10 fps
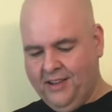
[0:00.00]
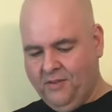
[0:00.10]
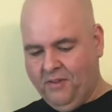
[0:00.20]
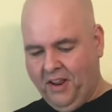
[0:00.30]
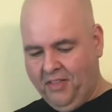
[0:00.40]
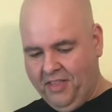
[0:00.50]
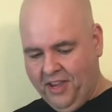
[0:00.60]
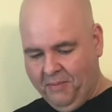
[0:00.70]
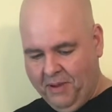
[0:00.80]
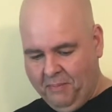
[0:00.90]
what I
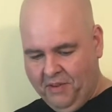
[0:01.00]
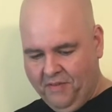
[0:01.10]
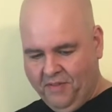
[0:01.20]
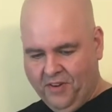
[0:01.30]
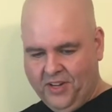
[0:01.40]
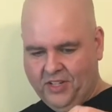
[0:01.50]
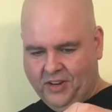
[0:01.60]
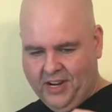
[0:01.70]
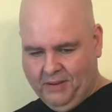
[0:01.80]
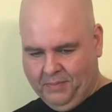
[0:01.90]
think might be 4
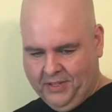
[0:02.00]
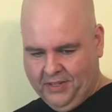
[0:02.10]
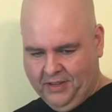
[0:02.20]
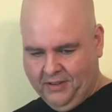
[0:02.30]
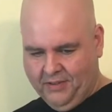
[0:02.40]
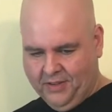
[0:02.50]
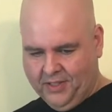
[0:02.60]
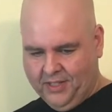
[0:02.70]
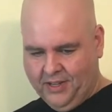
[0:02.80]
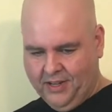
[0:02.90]
drops. Let's
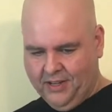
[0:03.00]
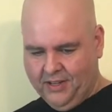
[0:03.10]
see.